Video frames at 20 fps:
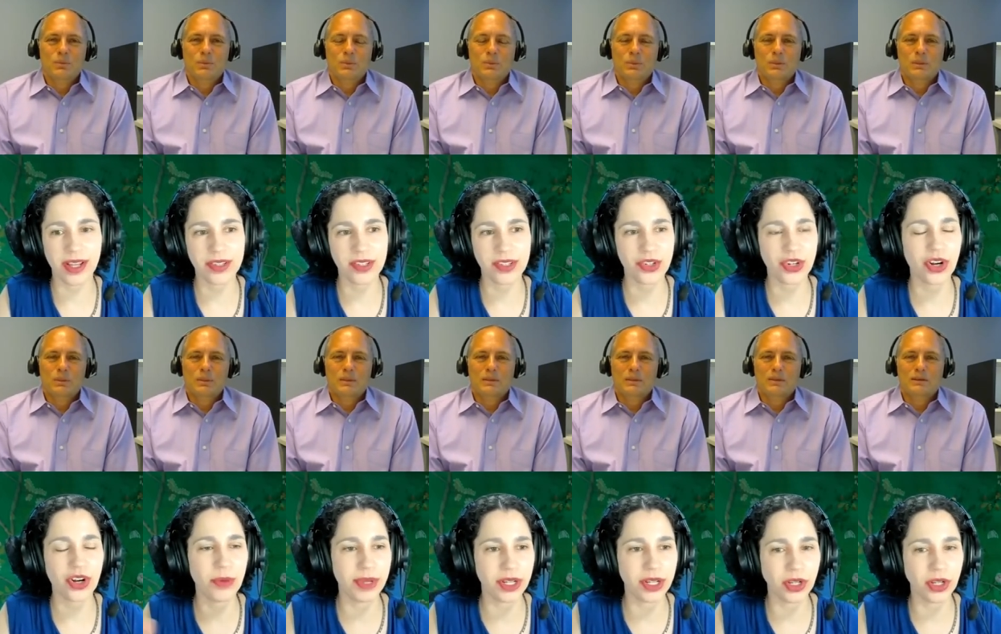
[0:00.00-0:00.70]

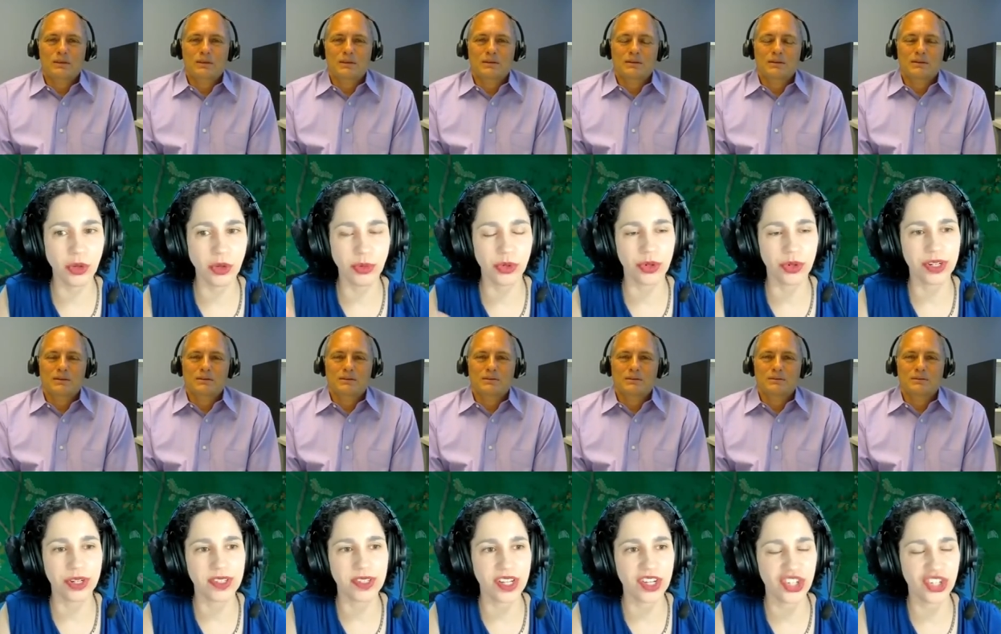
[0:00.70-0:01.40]
Speaker 1: Certara being a global
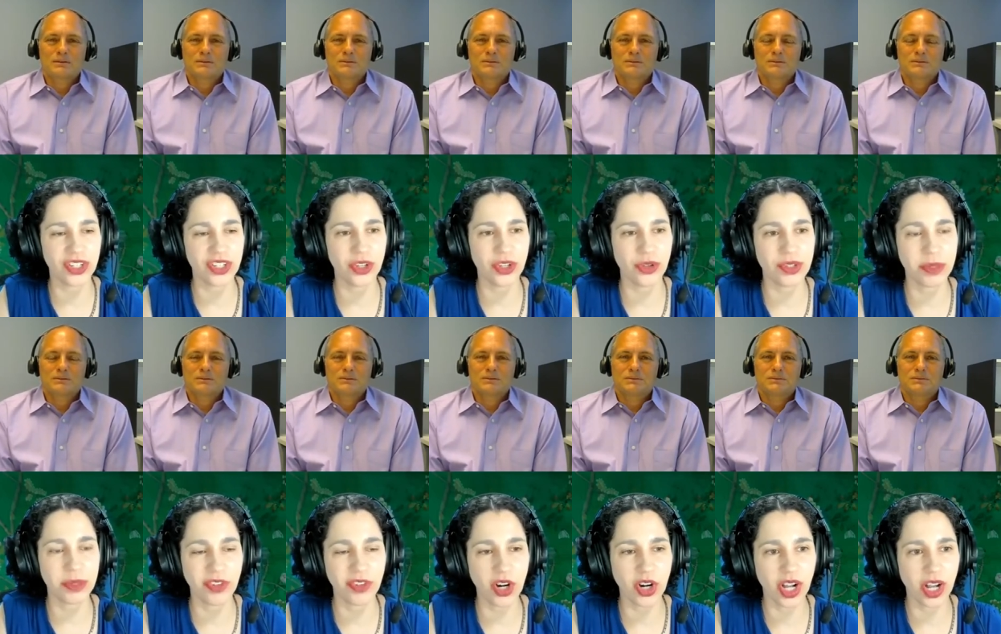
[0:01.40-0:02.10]
organization, you know, some
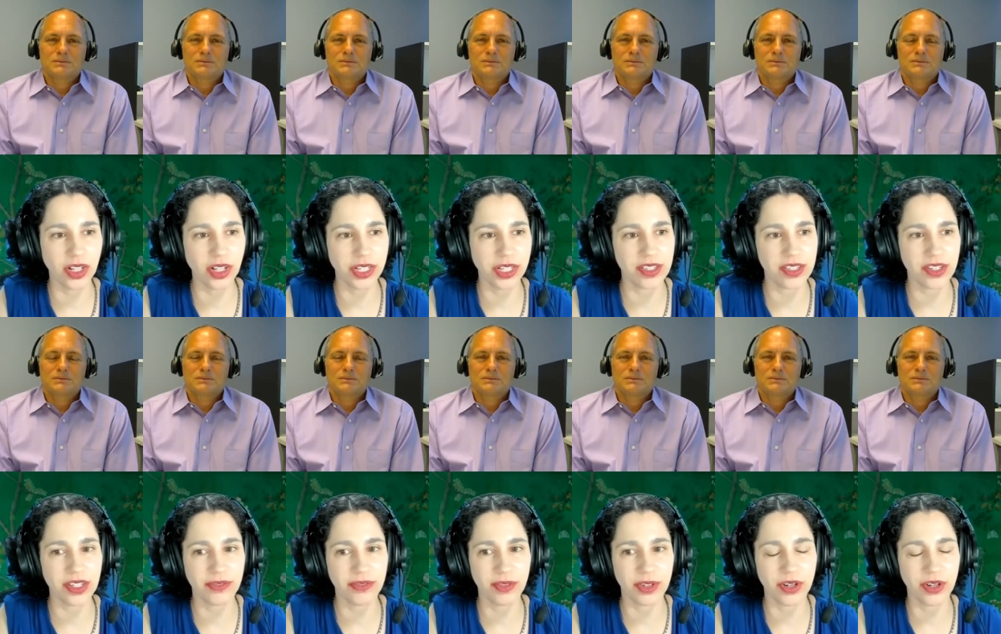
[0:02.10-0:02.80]
of our colleagues in
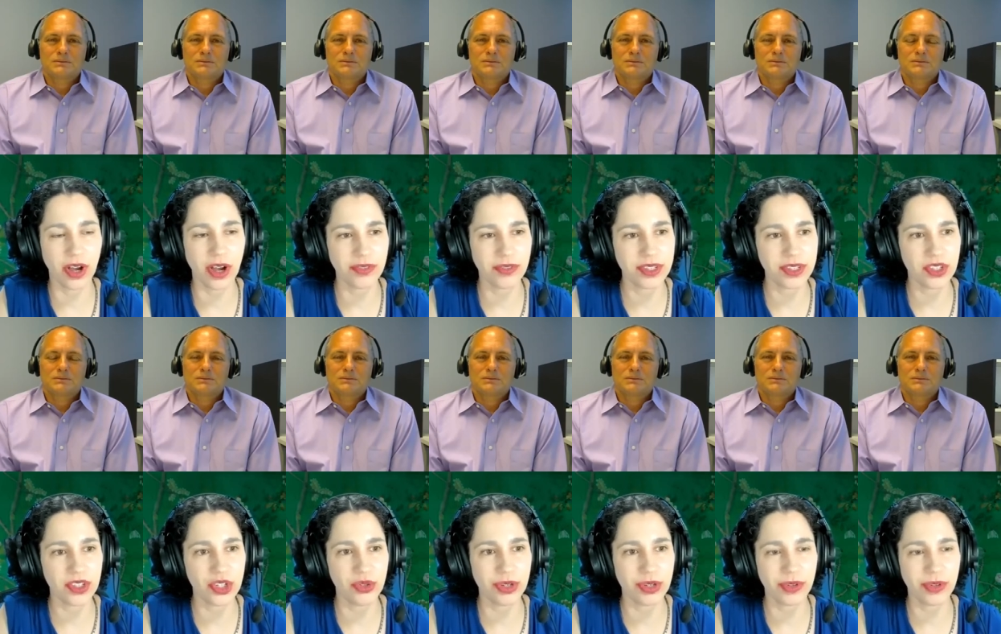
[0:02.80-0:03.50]
different offices
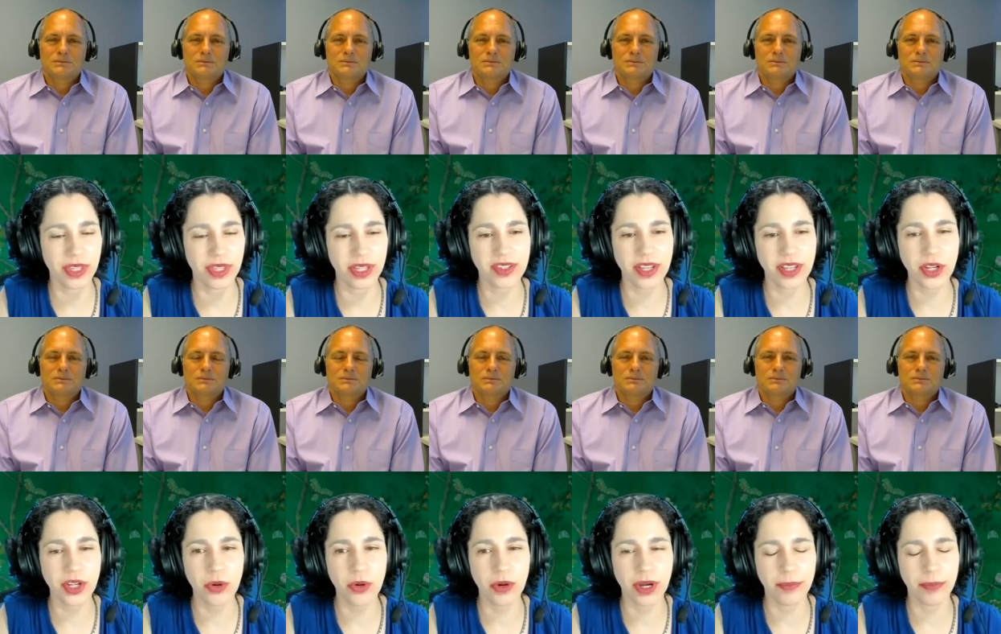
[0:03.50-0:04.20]
do different things. I
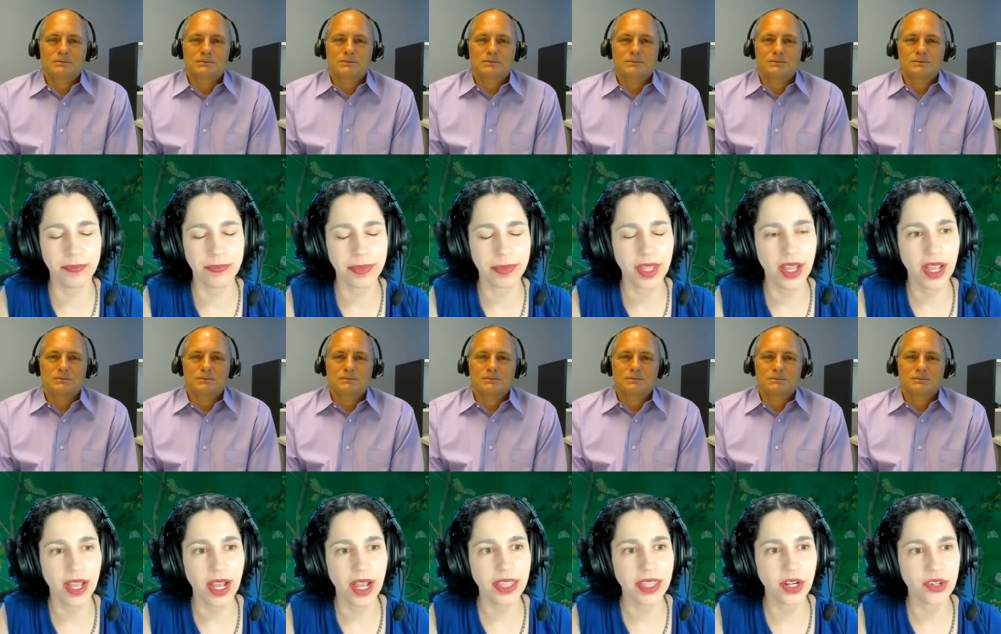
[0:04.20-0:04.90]
know, um,
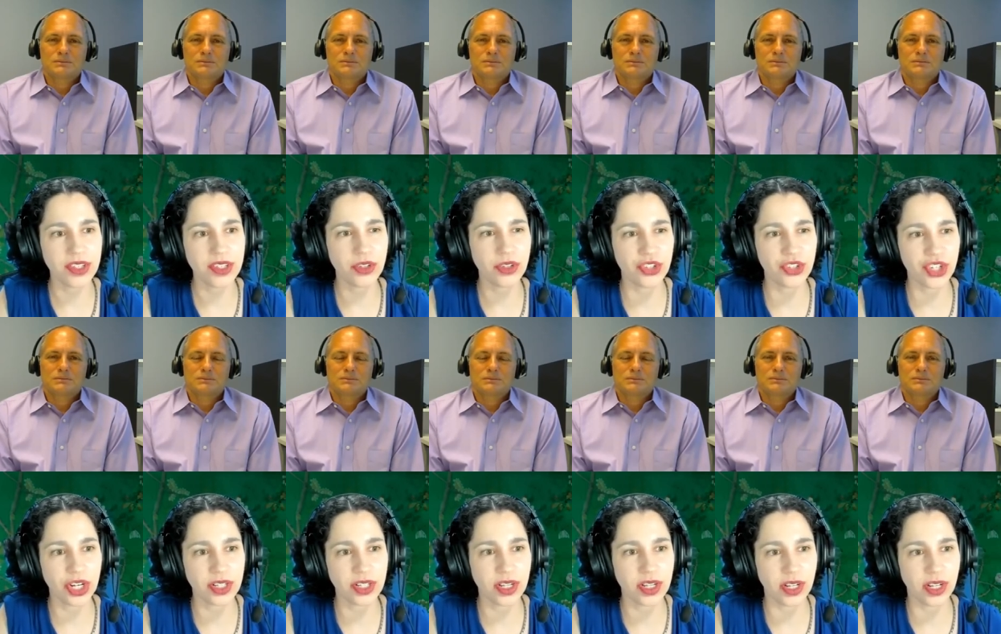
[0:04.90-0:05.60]
I think our
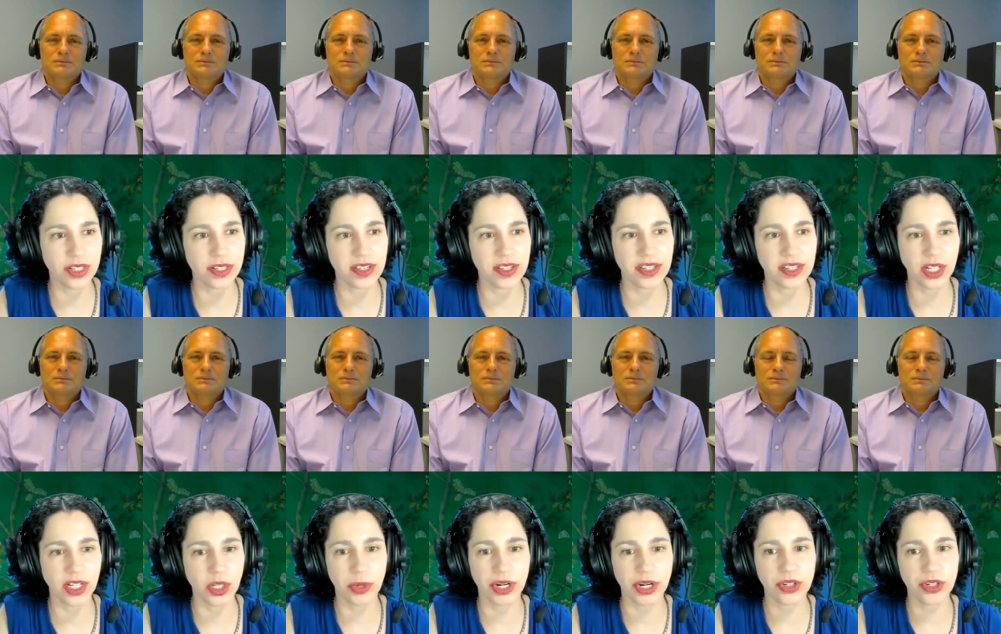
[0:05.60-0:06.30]
Synchrogenics colleagues in
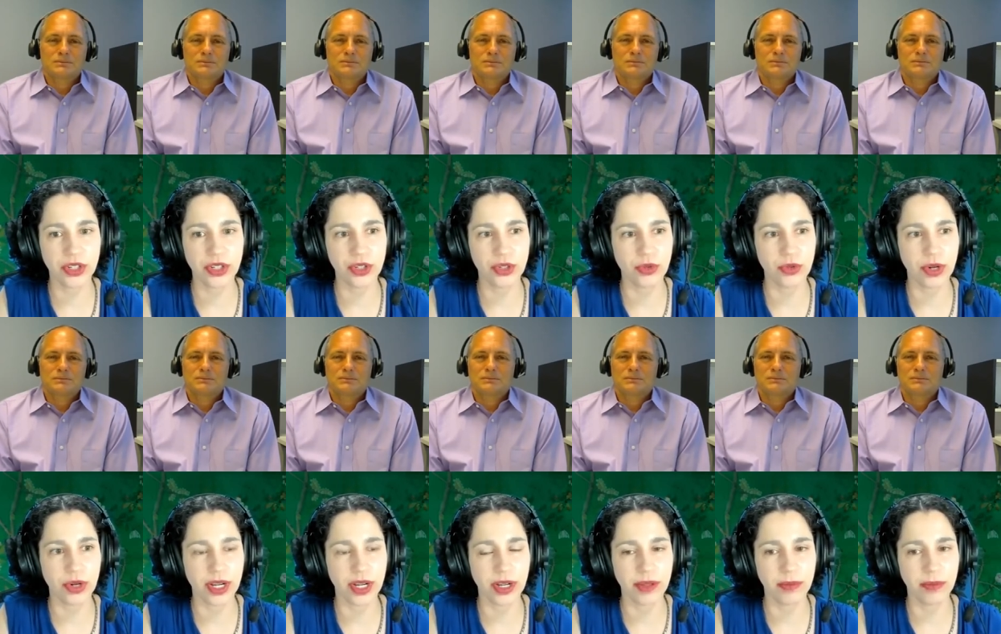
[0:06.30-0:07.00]
Delaware do
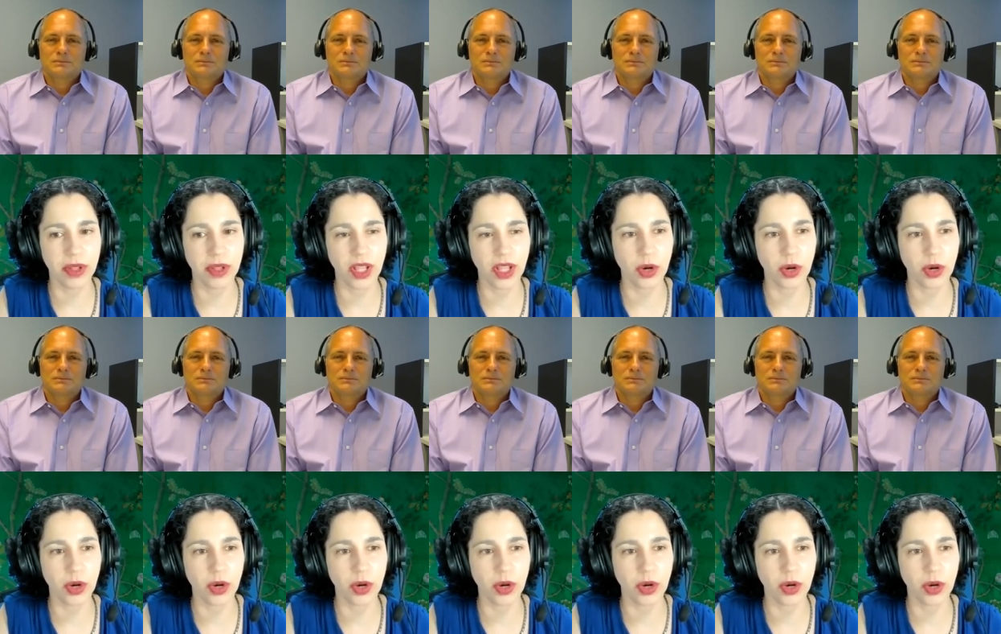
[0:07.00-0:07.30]
uh, a lot